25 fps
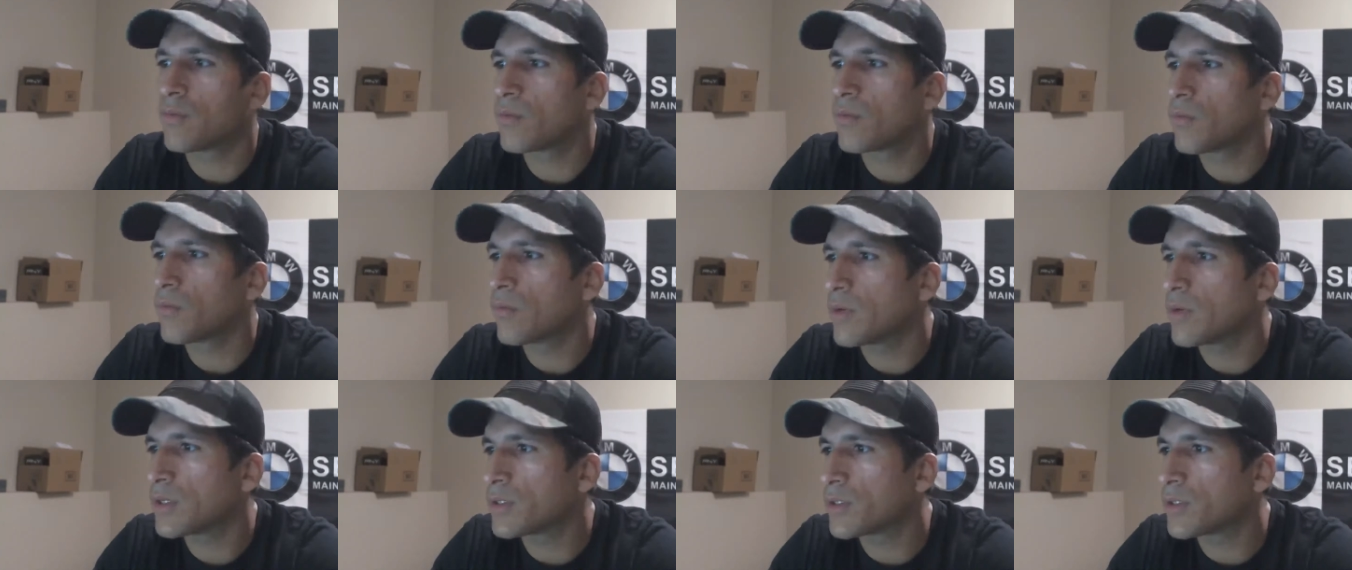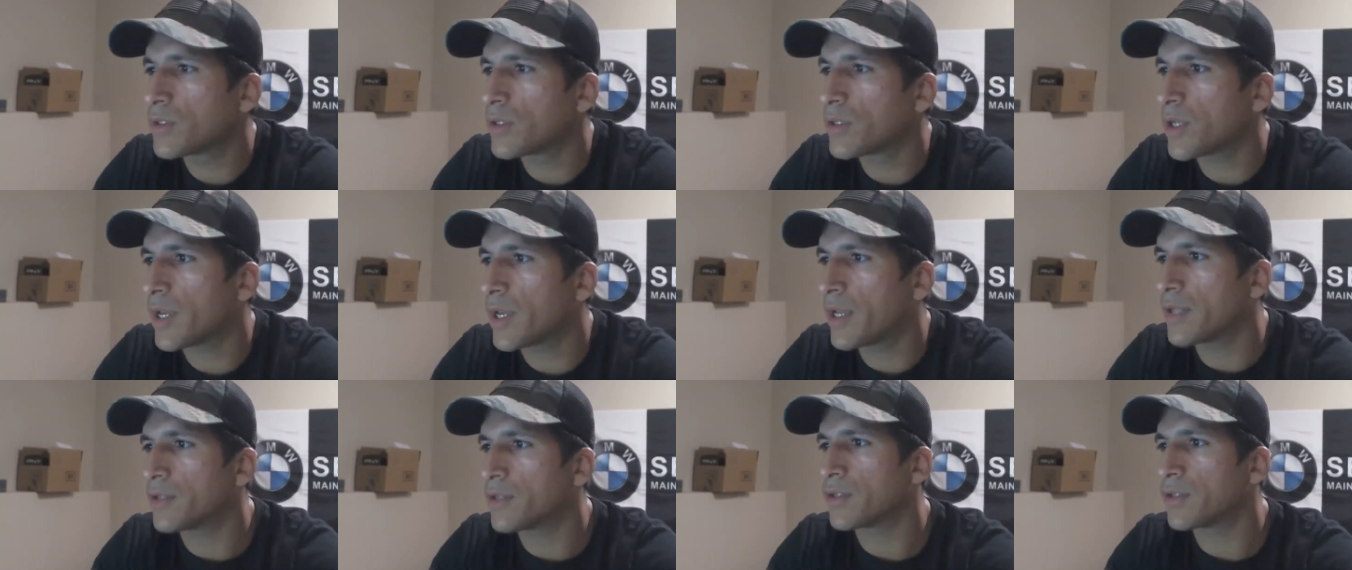Which
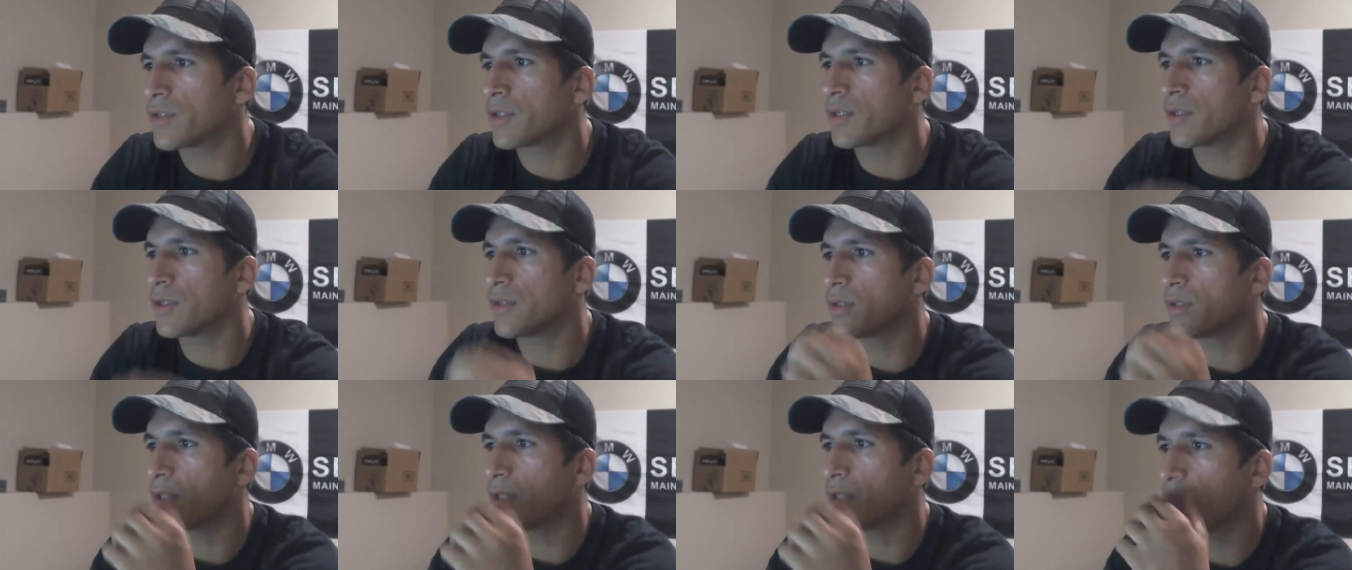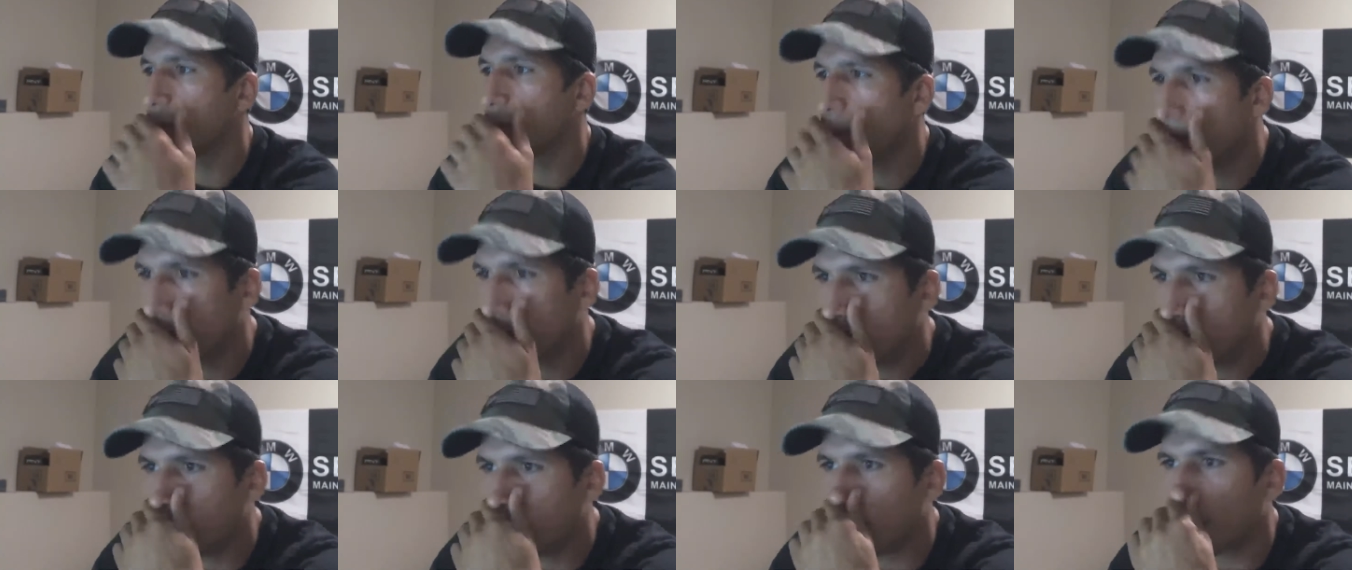engine is in
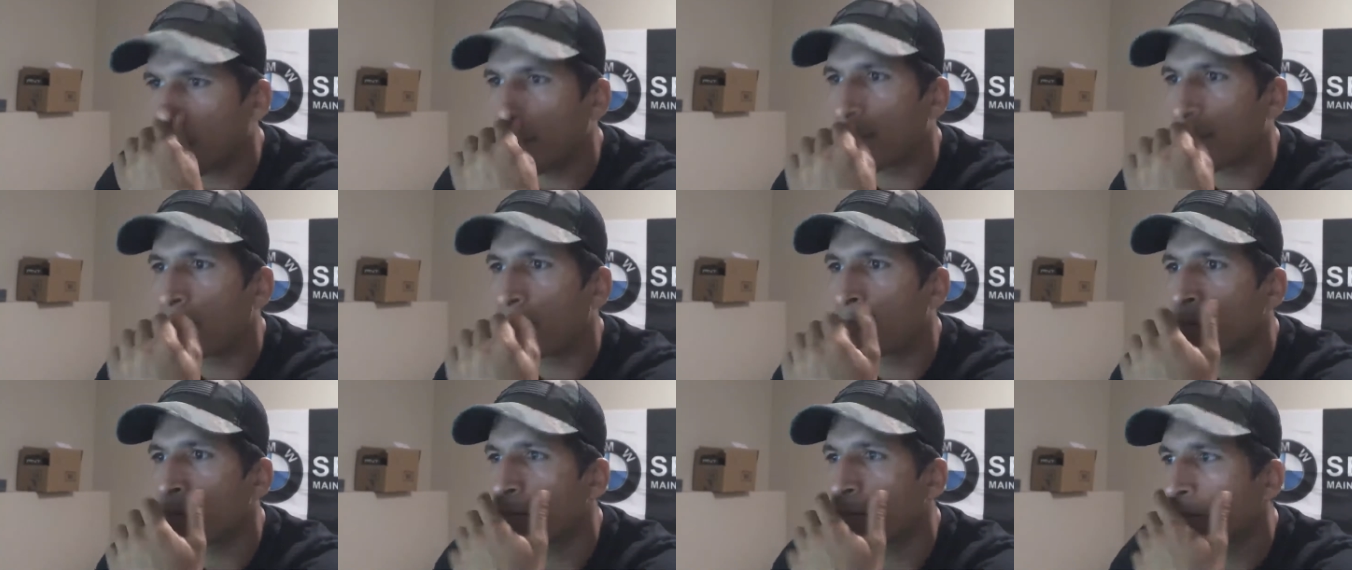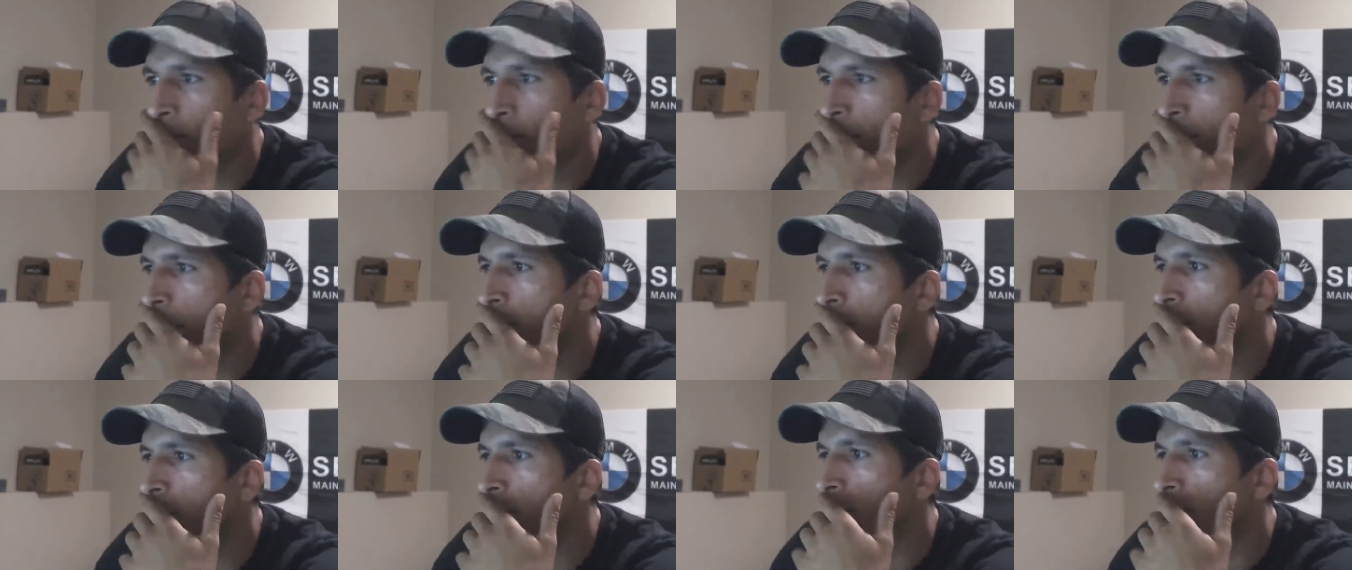there?
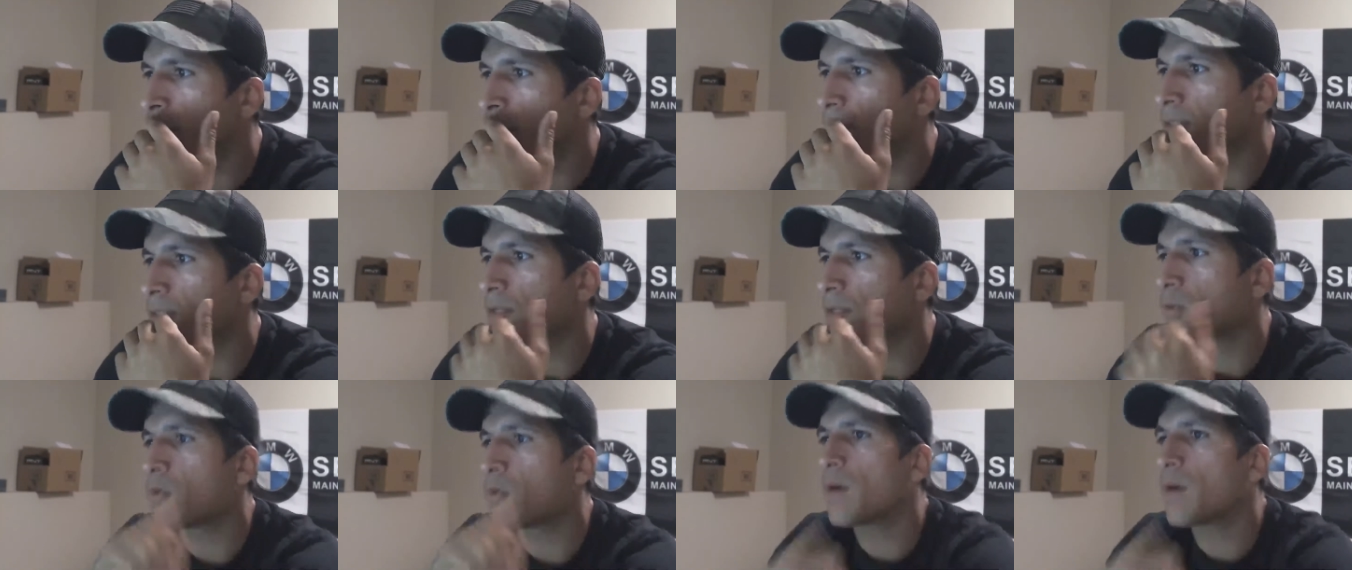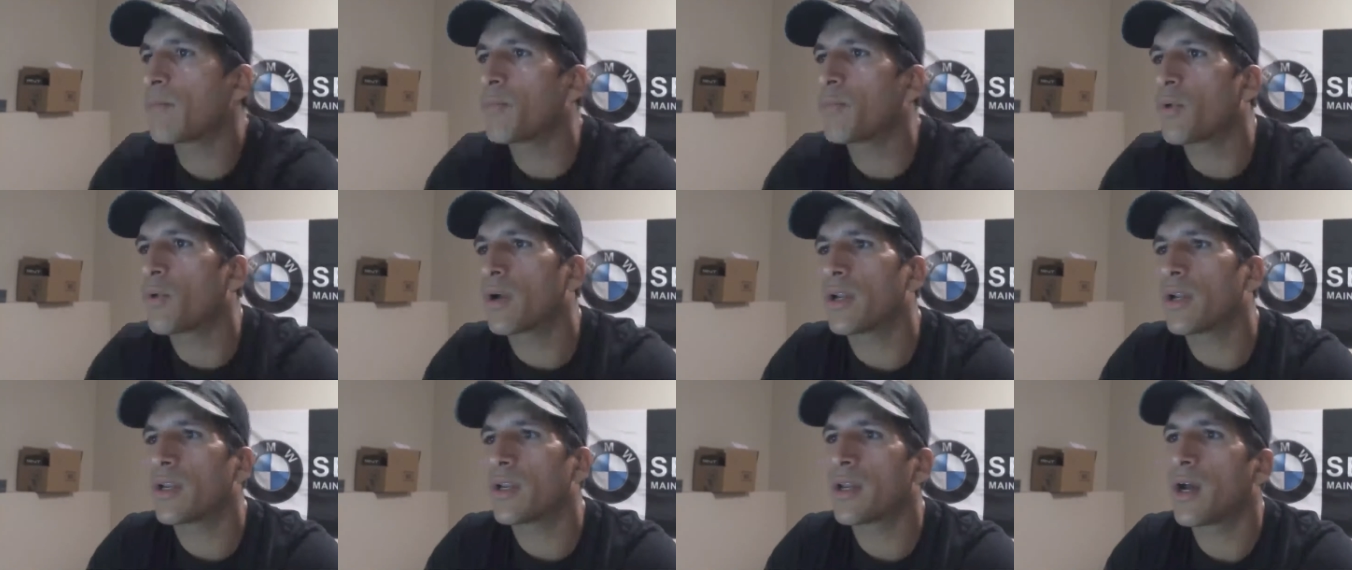It's a
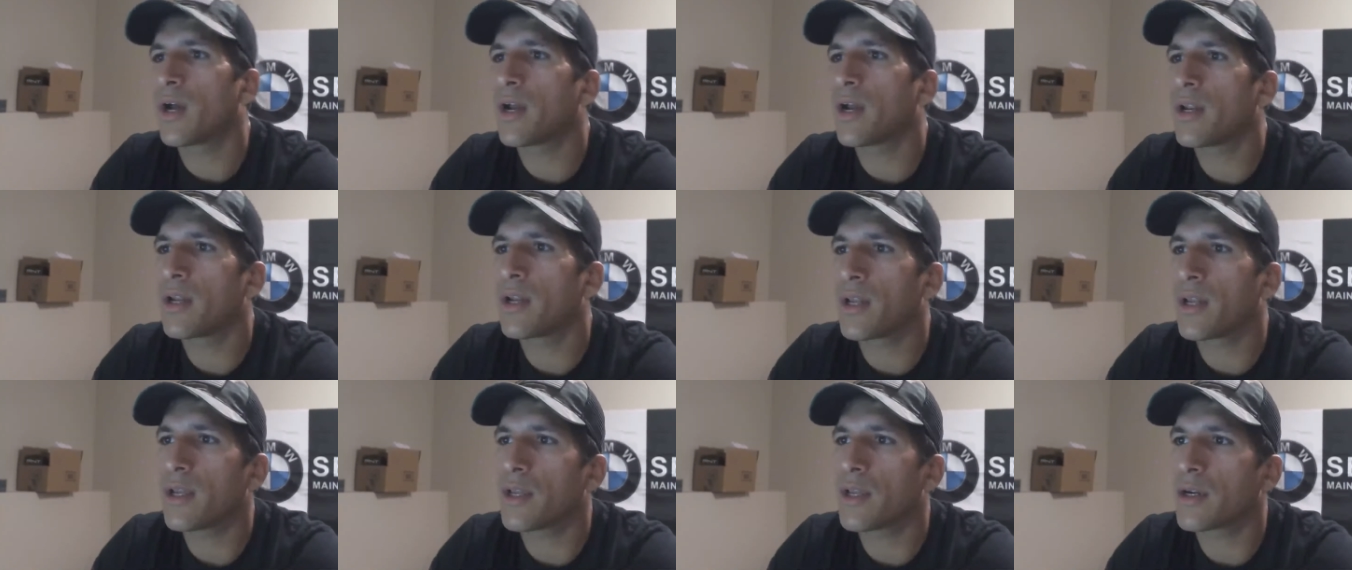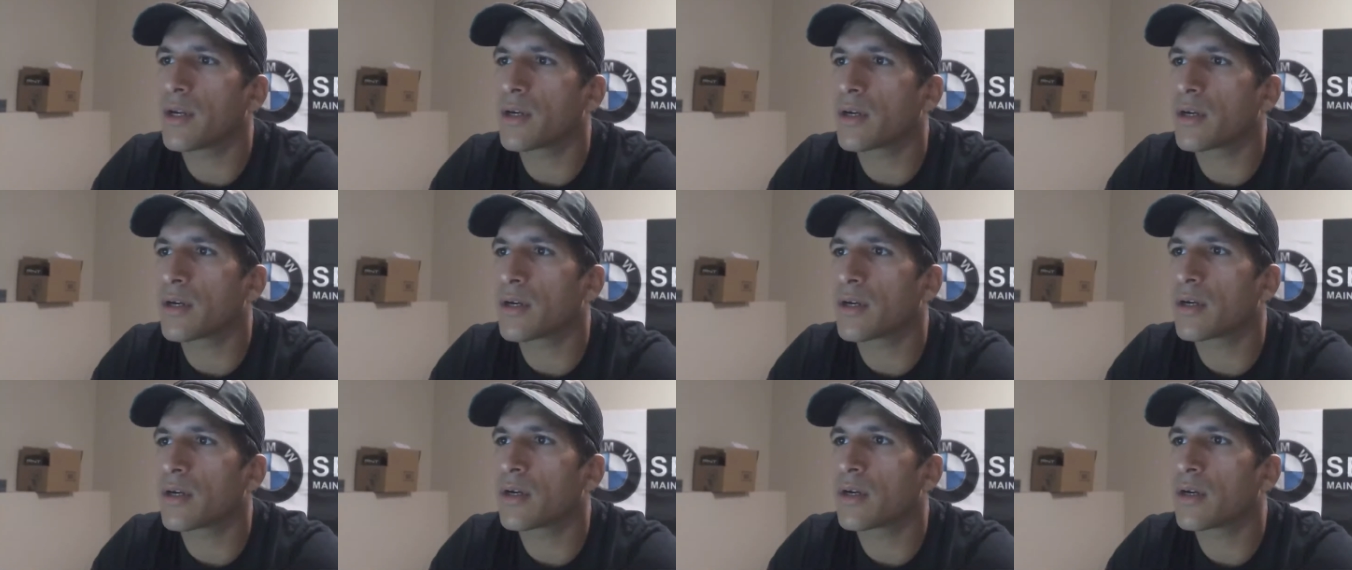1.9
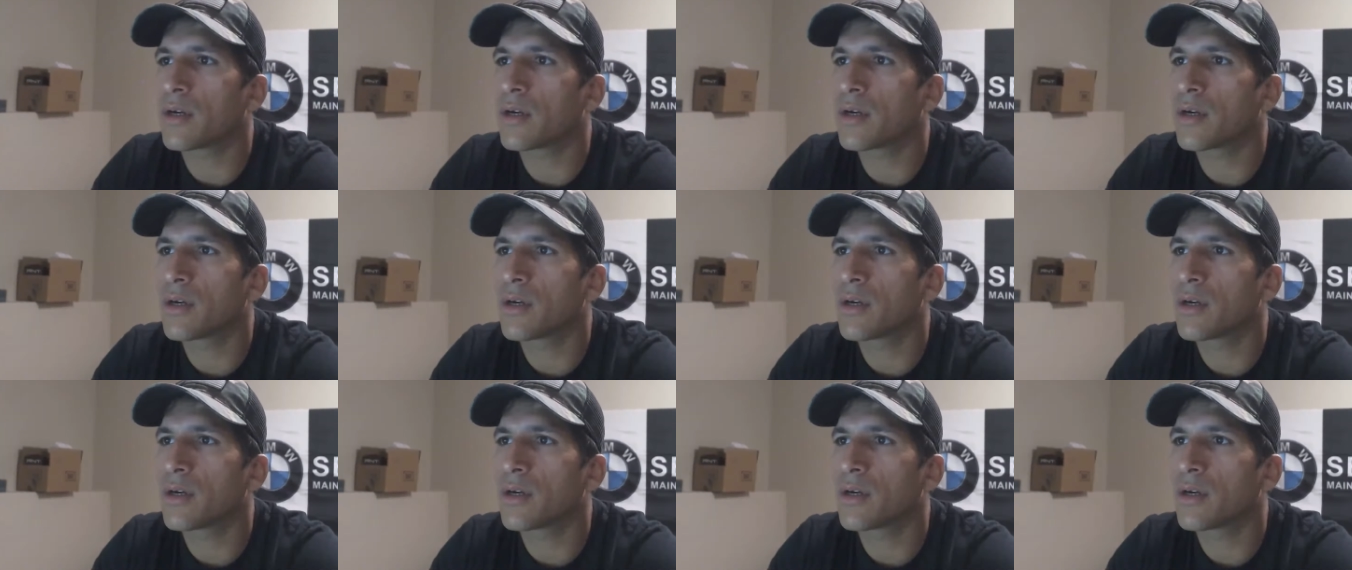liter